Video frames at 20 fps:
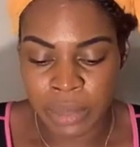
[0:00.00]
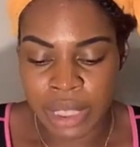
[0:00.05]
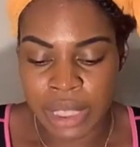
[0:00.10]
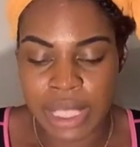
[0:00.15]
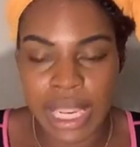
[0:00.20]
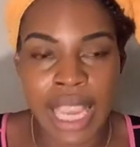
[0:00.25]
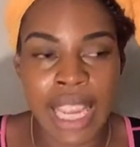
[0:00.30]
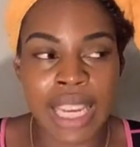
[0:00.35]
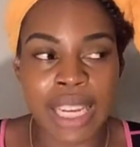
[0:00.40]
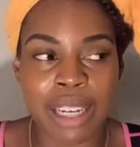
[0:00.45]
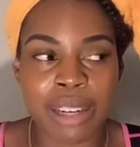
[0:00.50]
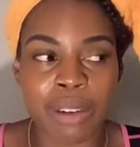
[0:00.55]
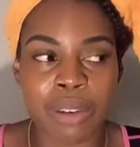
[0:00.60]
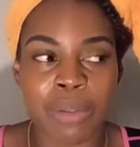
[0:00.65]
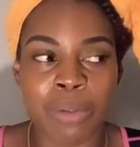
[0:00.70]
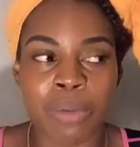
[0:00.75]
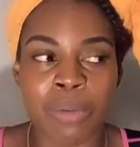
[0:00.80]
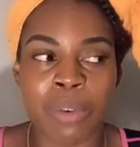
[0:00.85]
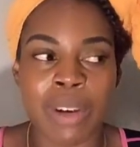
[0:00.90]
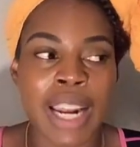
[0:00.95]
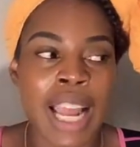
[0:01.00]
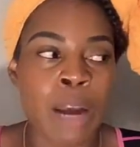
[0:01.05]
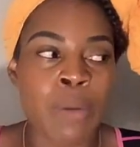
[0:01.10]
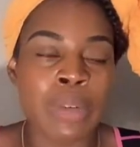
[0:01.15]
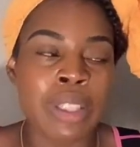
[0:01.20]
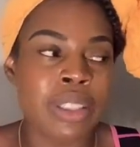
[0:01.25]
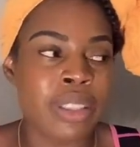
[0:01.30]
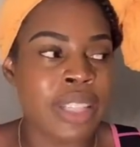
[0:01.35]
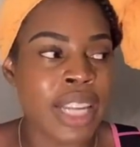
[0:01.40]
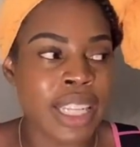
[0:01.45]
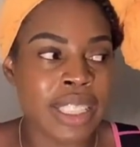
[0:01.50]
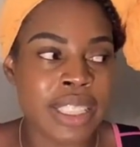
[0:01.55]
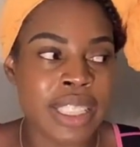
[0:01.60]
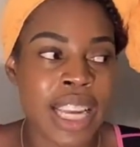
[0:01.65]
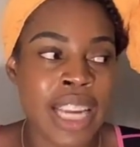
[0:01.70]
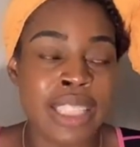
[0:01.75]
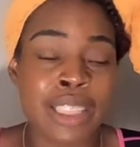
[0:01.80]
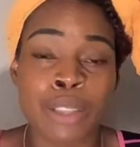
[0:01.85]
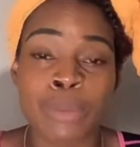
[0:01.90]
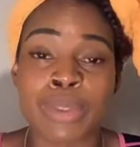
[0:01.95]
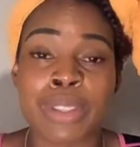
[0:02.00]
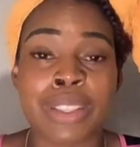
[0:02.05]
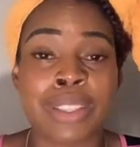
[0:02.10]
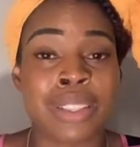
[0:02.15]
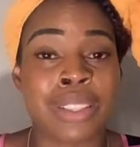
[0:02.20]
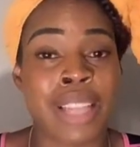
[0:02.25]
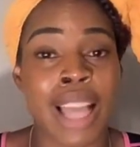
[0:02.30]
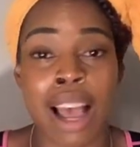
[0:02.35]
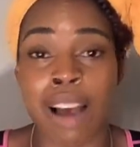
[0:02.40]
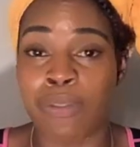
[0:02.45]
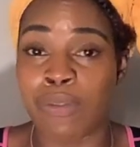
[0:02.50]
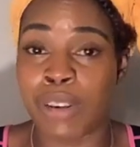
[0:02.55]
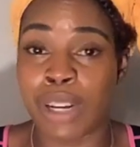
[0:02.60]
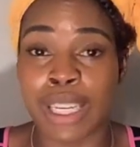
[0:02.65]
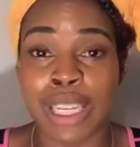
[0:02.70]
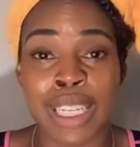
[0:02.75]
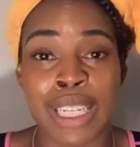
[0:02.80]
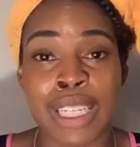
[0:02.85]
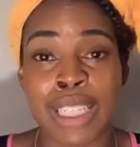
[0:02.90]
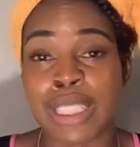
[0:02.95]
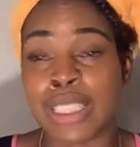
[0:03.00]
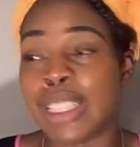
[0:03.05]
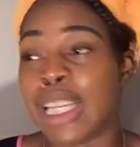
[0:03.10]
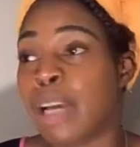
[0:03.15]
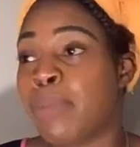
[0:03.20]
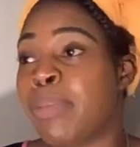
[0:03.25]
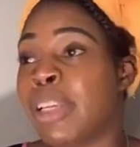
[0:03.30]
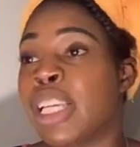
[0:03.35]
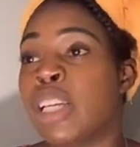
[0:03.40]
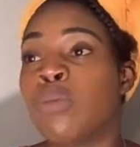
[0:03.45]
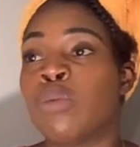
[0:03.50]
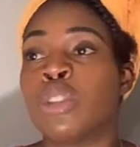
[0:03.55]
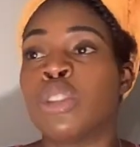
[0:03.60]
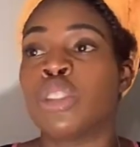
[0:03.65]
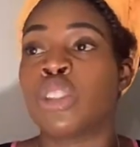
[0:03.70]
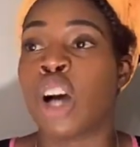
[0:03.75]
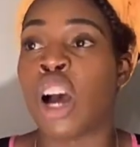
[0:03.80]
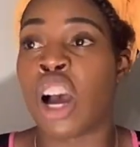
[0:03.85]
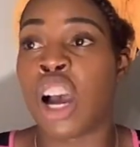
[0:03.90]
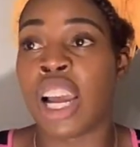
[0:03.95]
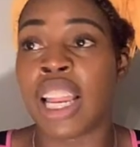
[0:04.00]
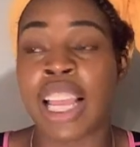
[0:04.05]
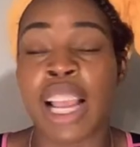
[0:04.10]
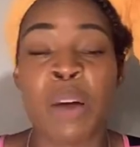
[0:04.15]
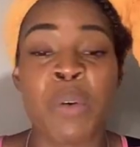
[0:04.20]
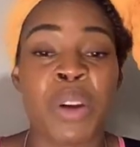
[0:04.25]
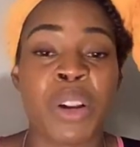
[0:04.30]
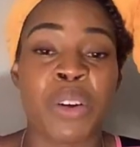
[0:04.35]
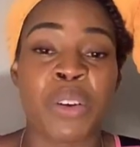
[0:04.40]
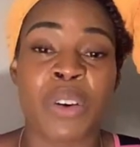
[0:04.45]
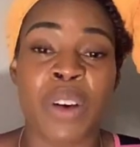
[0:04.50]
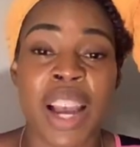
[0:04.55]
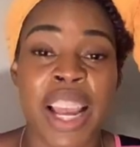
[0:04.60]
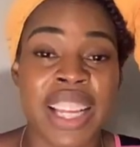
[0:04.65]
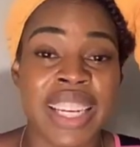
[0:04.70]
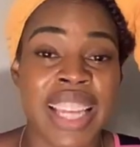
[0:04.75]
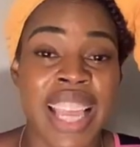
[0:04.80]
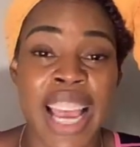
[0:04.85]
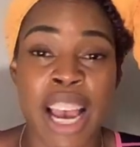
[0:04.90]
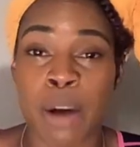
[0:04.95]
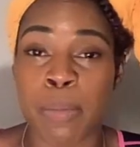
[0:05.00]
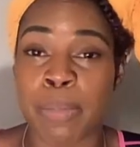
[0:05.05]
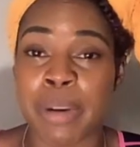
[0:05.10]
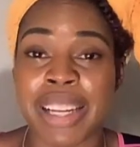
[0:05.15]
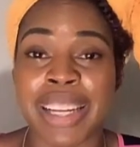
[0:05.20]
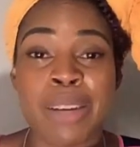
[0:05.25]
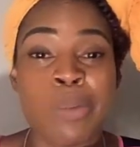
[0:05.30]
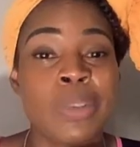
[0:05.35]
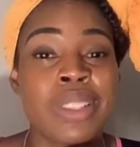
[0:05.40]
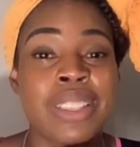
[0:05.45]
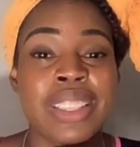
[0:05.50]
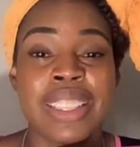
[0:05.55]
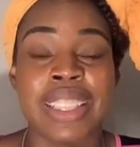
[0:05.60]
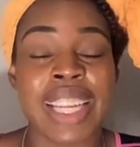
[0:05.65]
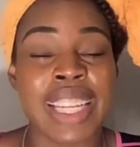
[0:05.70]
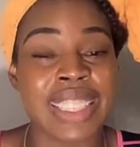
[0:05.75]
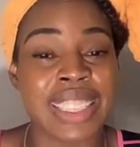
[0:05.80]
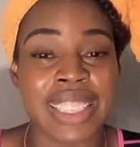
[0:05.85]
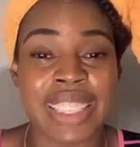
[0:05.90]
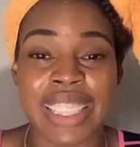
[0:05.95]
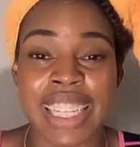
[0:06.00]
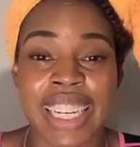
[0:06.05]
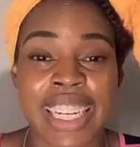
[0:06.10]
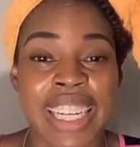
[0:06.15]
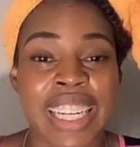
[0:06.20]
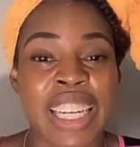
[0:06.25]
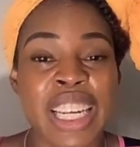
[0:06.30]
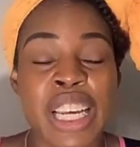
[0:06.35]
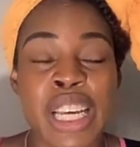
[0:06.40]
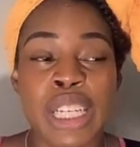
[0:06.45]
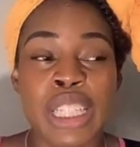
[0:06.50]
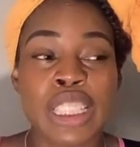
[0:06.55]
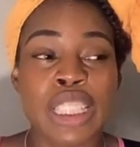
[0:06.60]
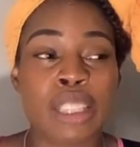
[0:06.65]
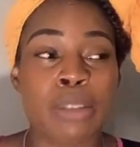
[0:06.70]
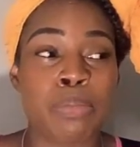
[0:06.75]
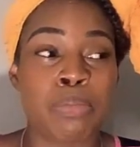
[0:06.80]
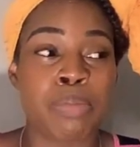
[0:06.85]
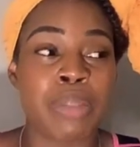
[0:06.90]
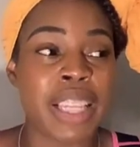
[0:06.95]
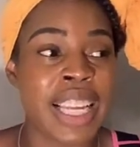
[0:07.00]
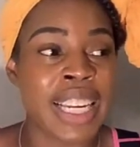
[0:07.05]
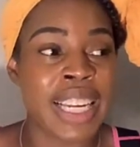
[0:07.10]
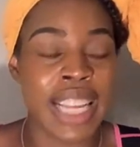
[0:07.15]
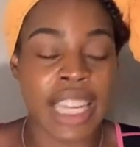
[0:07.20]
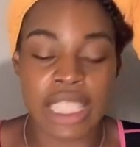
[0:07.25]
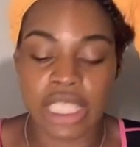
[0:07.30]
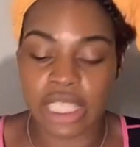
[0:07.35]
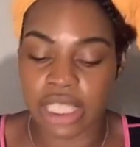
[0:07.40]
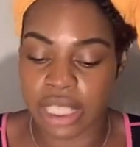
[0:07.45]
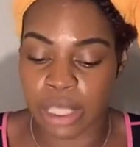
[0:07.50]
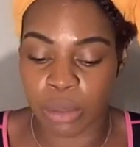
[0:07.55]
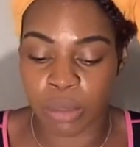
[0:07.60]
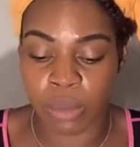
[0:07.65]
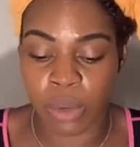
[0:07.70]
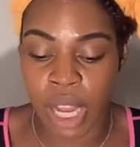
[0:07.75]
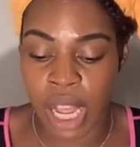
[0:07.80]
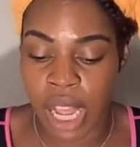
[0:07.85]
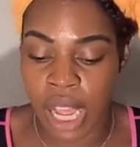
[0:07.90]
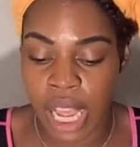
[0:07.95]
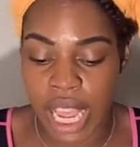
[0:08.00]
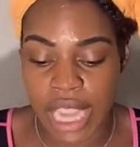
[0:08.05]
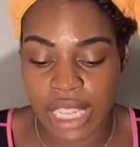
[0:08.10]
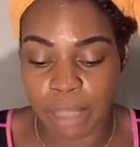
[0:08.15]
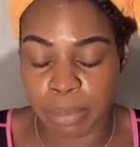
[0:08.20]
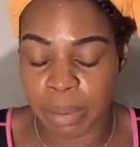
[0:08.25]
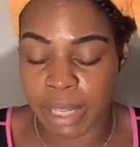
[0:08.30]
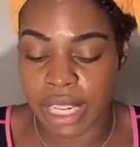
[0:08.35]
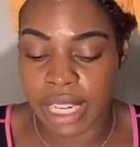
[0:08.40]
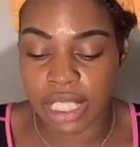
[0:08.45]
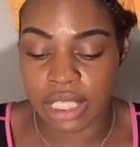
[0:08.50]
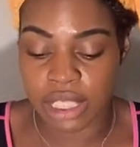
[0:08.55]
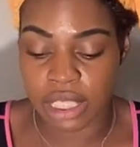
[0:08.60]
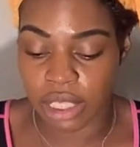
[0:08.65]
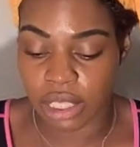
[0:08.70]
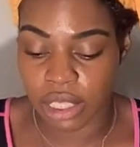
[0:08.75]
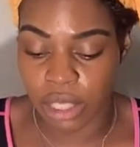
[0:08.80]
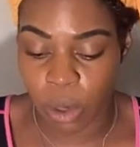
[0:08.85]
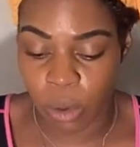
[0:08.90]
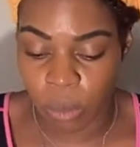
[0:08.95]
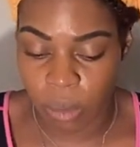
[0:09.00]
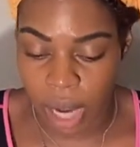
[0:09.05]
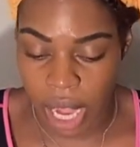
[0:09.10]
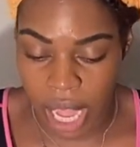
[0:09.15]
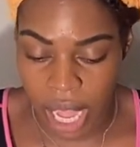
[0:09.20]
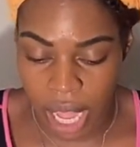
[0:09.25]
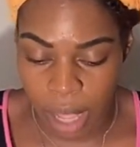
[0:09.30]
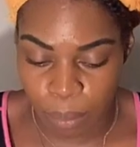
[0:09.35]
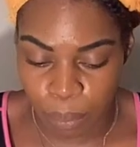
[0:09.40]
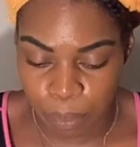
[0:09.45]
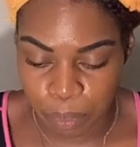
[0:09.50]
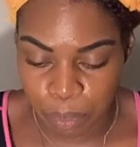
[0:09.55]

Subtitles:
Like, when I went through that stage, it was not fucking easy. I mean, it was hard. Like, I want to cry now, but it was necessary to play that shit raw. I had to play that shit so raw.